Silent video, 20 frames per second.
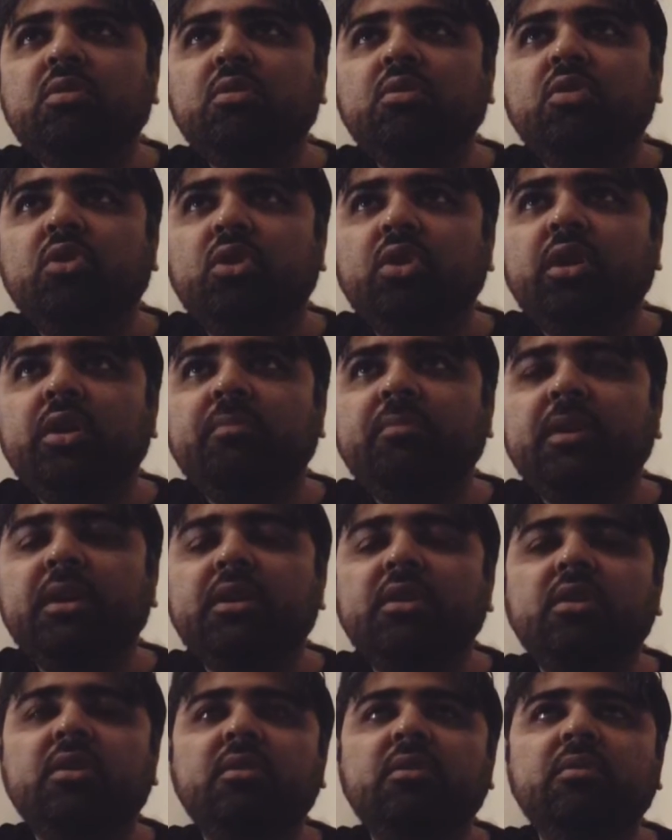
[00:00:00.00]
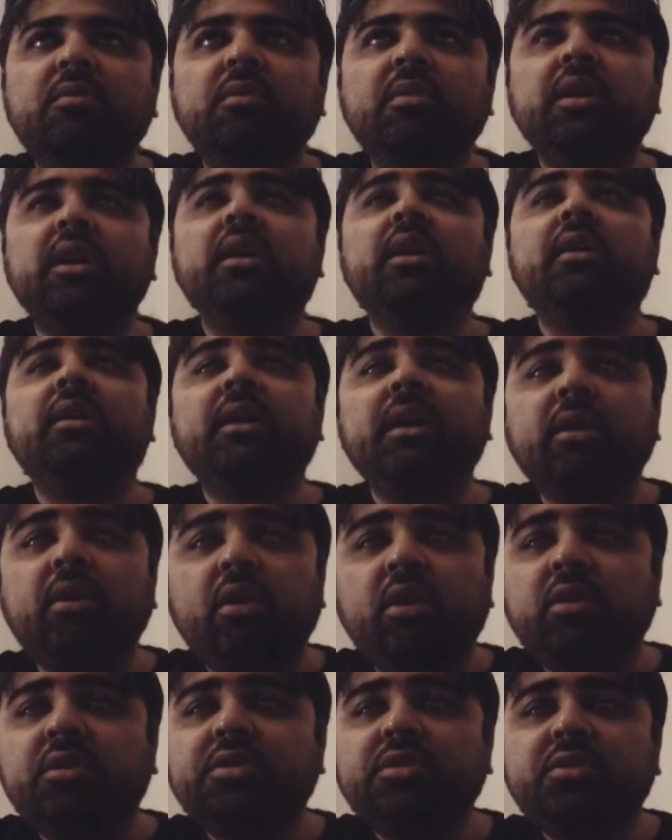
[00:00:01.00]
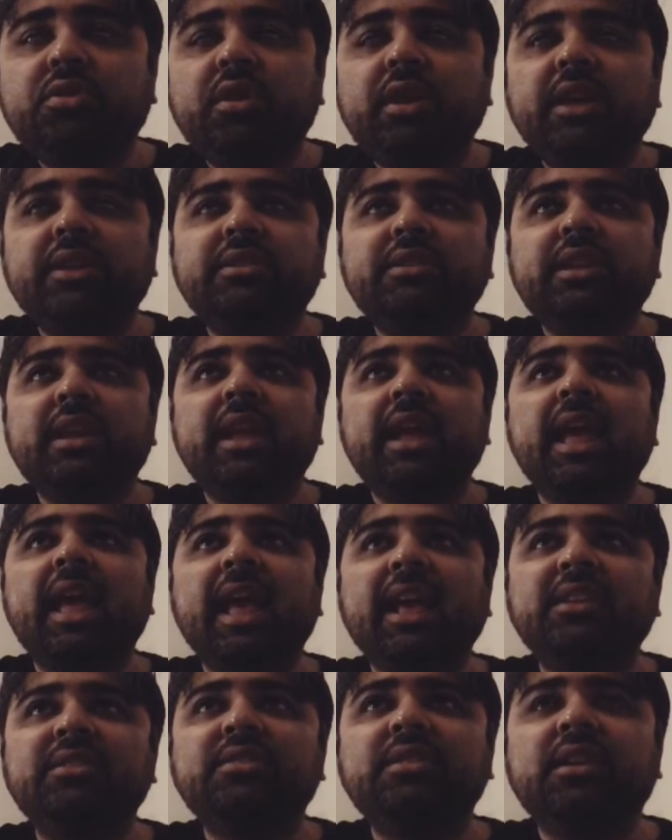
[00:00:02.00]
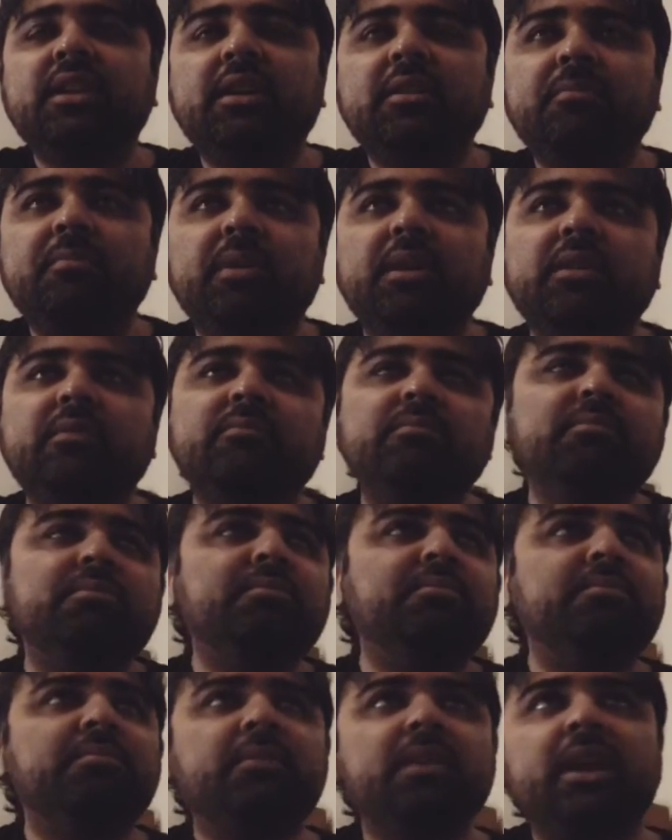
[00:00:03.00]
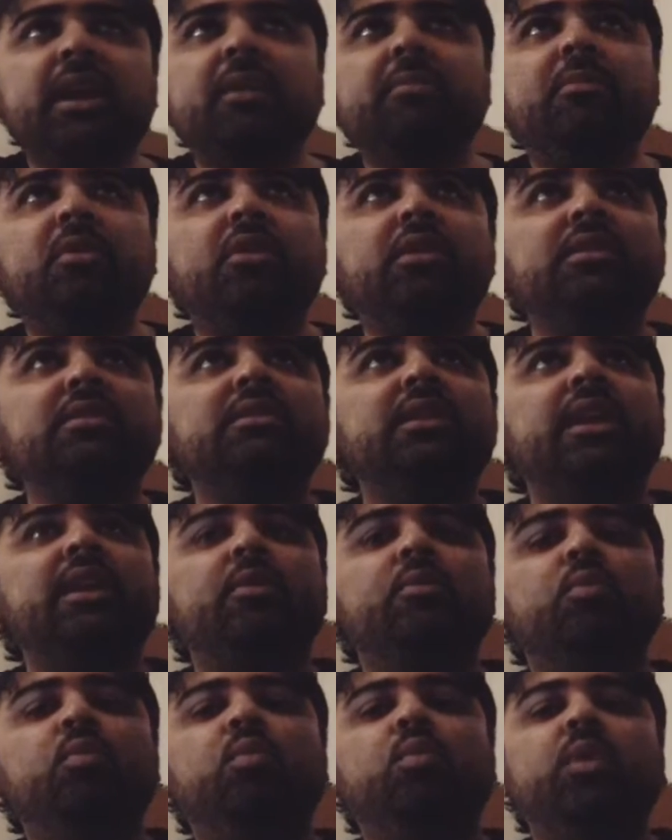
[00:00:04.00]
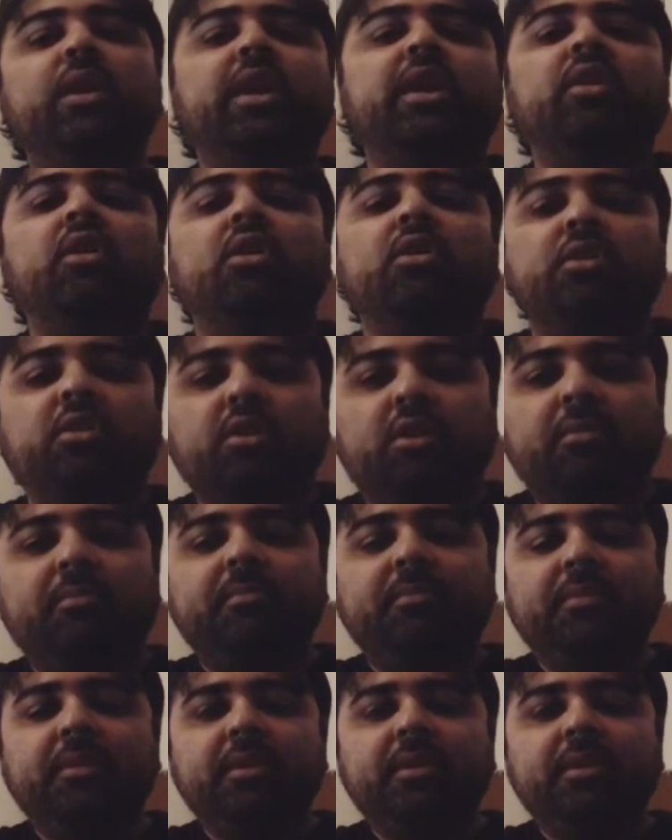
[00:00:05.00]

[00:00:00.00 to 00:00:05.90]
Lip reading: good, but, or should I say excellent, but Claremont is like way on top